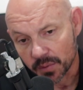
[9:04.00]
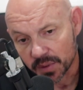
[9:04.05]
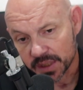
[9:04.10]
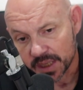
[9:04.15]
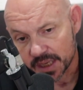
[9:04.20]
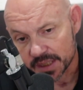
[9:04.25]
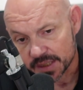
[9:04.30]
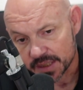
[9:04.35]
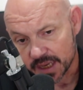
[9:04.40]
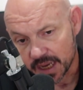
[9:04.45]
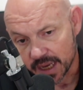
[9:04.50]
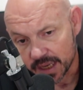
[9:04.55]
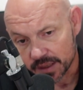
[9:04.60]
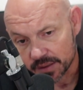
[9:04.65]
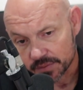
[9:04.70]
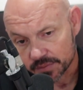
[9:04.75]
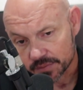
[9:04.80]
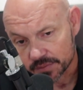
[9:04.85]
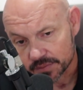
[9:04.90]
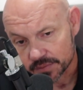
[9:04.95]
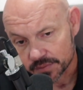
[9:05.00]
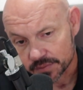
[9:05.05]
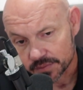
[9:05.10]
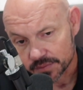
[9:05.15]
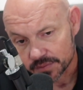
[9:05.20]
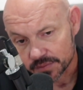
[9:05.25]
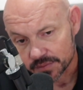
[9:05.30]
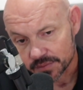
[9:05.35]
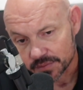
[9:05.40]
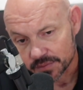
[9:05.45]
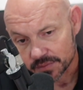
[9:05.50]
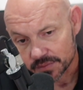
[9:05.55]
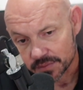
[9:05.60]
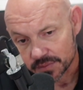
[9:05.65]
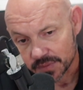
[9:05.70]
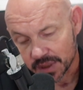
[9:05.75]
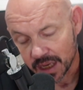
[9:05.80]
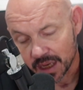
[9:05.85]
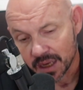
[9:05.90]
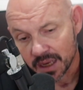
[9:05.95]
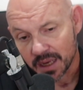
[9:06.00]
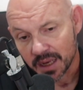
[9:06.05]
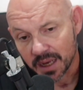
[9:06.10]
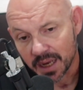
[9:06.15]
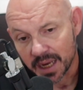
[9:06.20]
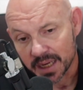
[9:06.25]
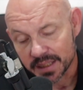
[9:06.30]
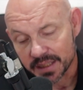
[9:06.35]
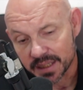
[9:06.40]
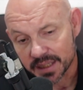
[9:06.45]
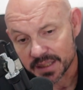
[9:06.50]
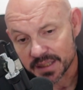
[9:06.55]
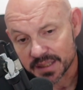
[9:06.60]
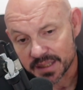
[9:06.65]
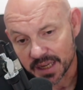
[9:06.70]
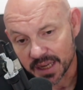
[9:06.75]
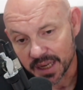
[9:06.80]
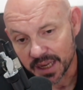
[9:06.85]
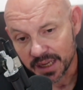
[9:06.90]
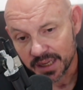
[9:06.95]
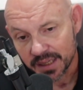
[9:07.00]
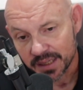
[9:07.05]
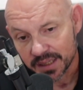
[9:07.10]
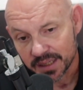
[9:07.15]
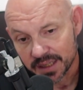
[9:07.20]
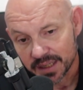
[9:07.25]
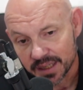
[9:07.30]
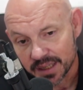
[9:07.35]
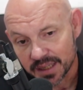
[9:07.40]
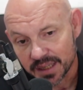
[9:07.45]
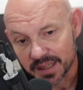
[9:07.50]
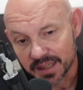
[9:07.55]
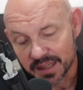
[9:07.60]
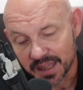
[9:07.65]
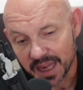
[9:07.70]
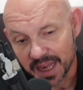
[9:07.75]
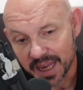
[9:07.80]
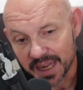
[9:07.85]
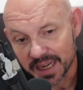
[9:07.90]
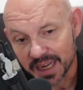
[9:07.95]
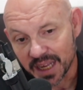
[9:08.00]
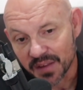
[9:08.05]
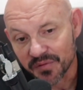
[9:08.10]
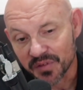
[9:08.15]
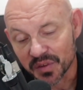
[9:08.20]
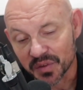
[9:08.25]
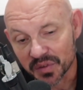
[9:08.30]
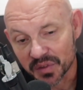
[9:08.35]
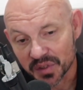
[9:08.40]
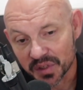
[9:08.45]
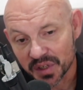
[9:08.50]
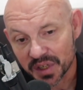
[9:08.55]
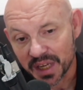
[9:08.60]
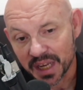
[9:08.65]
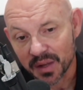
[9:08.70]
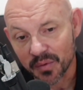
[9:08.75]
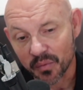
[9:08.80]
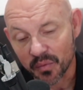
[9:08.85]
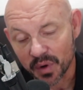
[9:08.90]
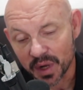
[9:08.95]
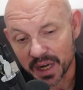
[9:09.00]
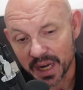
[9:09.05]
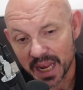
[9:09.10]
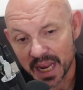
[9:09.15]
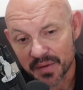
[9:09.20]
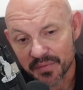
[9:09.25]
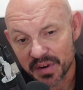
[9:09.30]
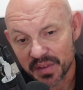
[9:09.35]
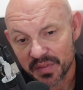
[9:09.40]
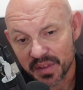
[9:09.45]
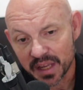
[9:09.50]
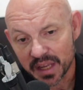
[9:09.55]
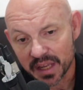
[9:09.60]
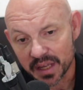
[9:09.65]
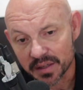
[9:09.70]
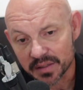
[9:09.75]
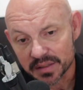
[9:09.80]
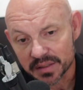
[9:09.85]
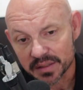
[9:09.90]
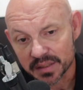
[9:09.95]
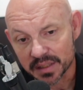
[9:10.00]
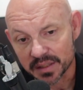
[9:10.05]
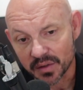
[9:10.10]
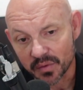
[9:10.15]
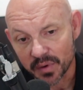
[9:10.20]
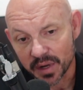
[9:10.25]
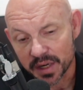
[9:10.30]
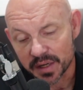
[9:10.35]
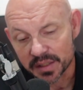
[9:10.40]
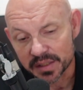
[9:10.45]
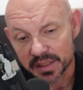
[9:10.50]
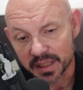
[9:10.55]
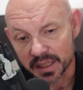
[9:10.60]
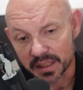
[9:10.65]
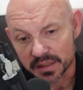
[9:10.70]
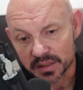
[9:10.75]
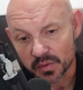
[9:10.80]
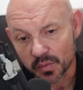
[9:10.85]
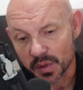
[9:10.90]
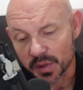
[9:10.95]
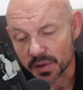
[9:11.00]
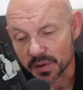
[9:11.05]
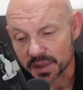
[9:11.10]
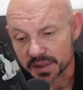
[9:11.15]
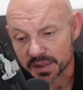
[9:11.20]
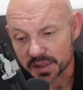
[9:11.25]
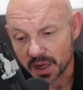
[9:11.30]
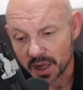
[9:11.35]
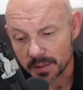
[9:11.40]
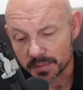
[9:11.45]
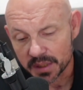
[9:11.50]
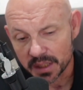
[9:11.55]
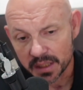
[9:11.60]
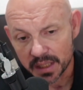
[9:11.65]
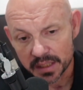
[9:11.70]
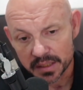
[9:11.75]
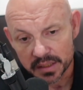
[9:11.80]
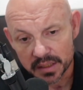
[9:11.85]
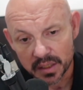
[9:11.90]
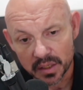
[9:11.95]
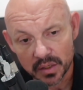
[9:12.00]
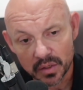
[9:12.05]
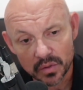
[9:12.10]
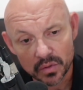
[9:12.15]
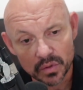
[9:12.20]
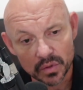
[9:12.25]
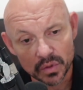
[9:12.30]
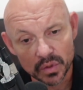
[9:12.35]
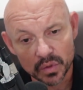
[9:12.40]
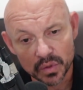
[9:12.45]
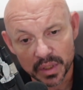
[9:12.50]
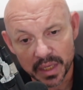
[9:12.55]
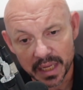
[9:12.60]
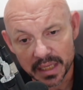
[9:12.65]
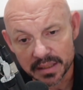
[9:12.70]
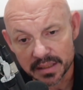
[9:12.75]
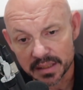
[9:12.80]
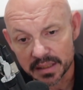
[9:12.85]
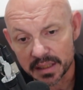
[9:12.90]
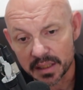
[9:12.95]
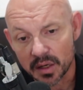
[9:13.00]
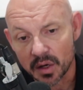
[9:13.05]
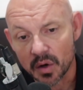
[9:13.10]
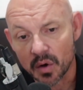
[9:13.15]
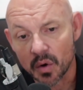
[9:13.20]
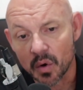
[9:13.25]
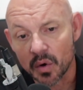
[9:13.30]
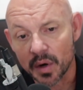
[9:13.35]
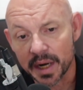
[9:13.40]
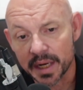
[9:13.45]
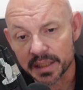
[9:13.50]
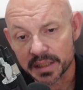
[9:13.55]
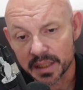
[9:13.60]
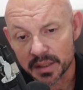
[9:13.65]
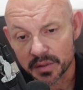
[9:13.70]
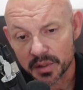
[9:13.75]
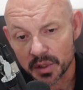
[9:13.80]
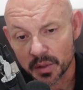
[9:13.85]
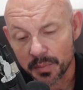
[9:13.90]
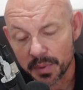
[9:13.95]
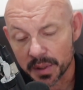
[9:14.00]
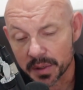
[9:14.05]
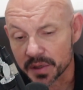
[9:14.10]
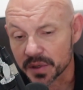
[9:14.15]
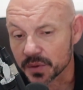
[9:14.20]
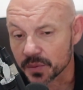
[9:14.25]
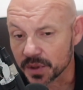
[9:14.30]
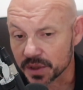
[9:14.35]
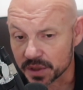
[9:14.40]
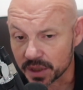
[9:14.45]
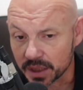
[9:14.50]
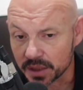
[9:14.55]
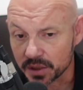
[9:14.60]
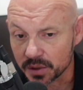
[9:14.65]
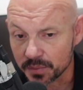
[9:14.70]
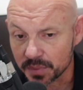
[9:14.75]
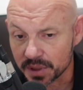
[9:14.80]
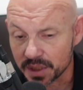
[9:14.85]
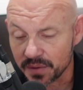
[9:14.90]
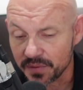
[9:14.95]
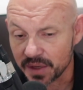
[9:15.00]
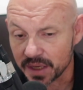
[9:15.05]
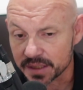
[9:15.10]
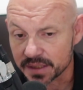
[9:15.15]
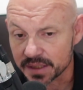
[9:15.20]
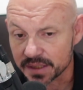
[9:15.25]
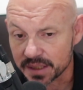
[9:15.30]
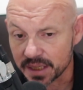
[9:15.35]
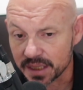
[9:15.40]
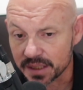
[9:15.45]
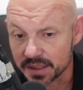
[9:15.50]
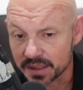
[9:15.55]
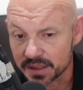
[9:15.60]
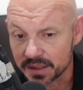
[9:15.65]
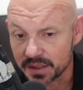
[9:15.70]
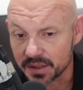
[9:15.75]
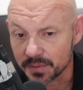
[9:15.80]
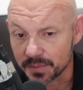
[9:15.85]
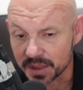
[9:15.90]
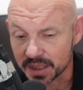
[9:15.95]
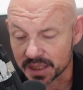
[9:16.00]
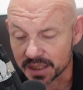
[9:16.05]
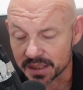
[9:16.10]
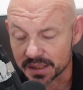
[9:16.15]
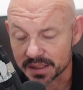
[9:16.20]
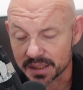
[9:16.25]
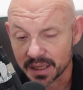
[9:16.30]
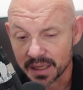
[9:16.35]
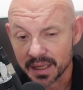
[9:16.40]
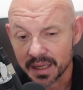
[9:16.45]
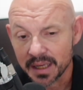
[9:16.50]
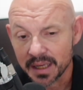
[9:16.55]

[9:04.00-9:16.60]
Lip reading: with that said, I did say that if you look at what everything else that the Raiders done, so whether it's Tom Telesco, Luke Getsy, or Antonio Pierce, which I do believe he has a say in this too, because